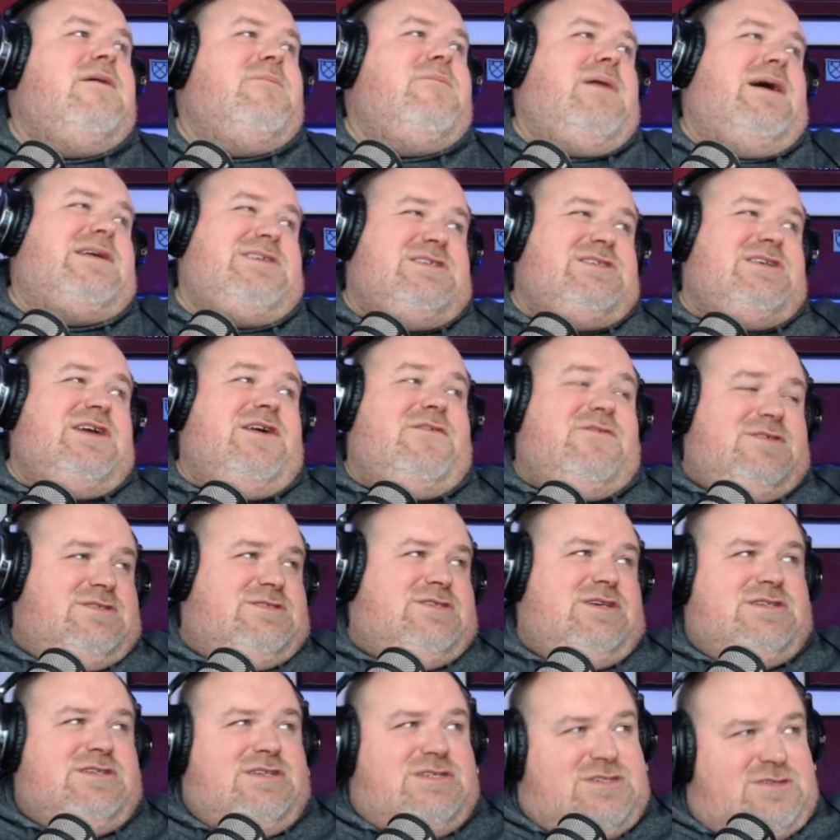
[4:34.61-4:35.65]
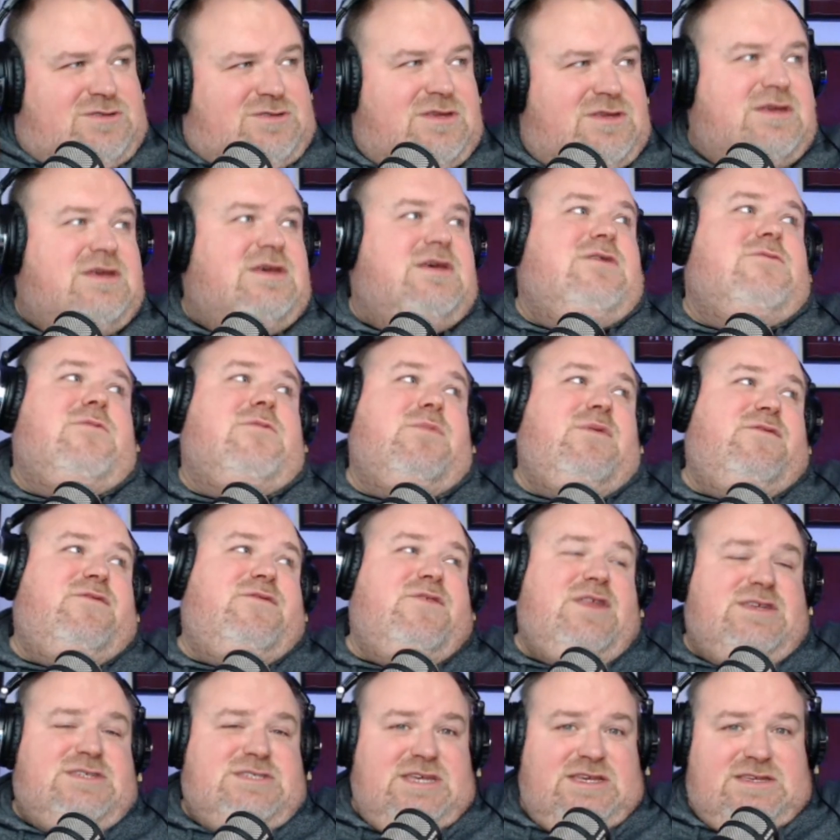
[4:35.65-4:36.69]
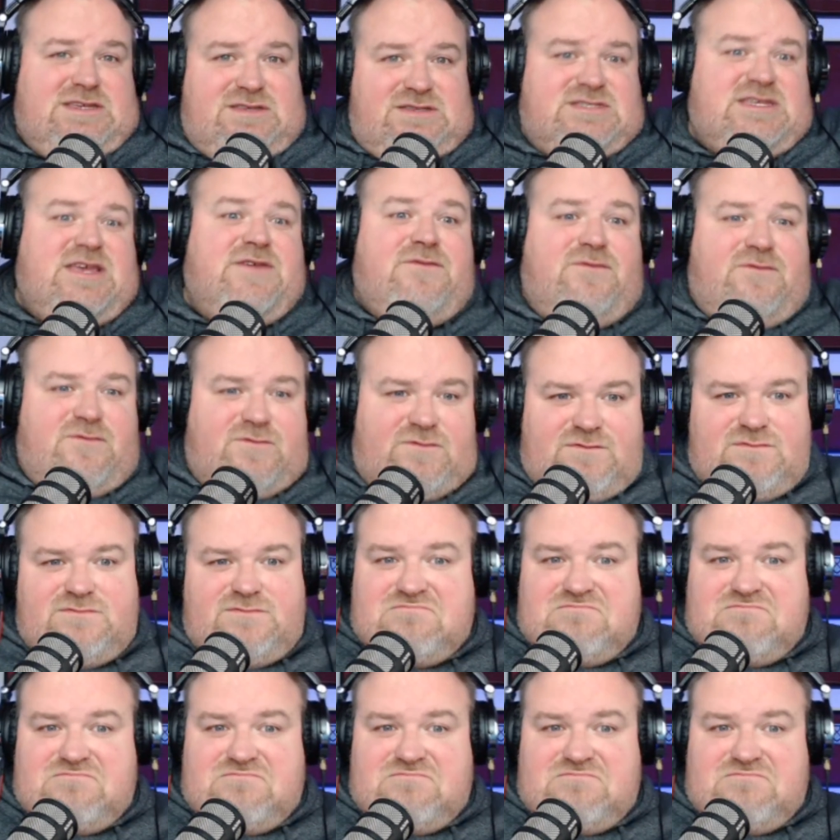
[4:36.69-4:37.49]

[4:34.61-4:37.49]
But actually, judge, judge us on we finished sixth and seventh.